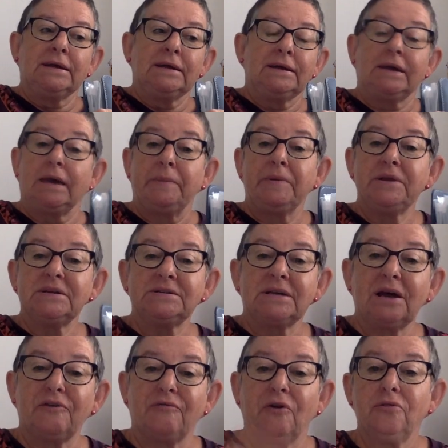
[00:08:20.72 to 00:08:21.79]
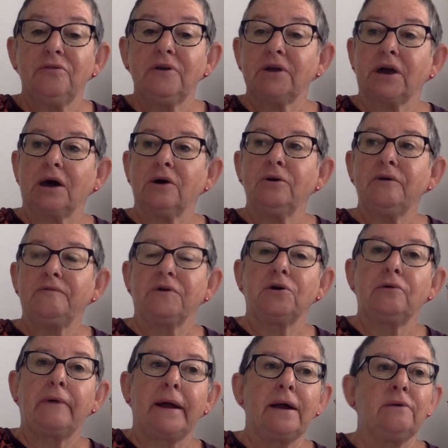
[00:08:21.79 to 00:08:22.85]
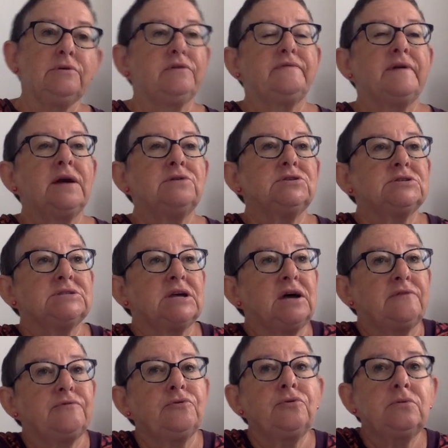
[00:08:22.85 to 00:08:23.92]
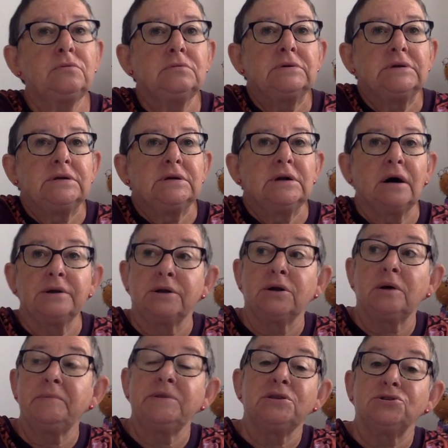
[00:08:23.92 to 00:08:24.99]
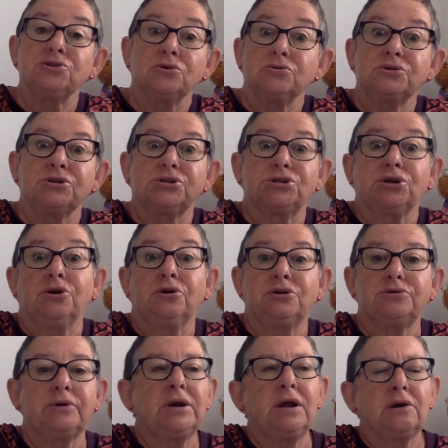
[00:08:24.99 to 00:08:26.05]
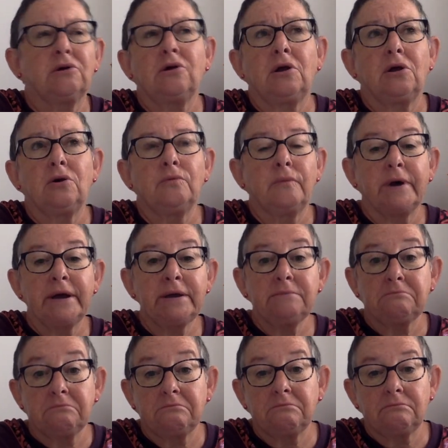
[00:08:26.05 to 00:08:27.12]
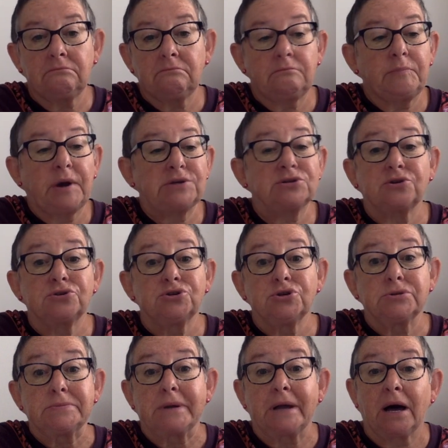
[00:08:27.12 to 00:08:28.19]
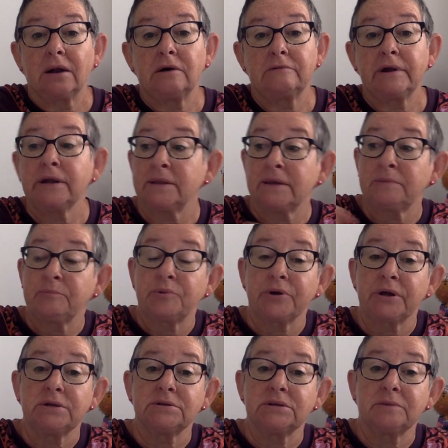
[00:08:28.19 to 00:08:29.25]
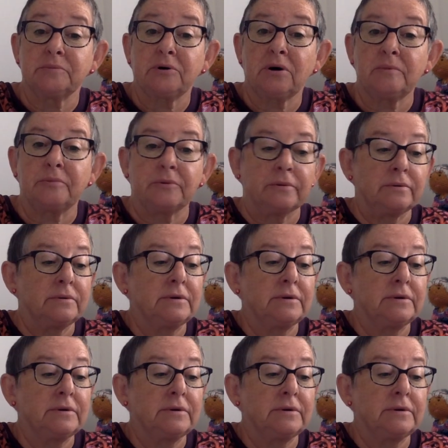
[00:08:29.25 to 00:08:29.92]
keeping yourself on the go if you're out and you found yourself, I'm in the doctor's surgery and I've got a long wait. Perhaps I could do some colouring and then put it into the Bible.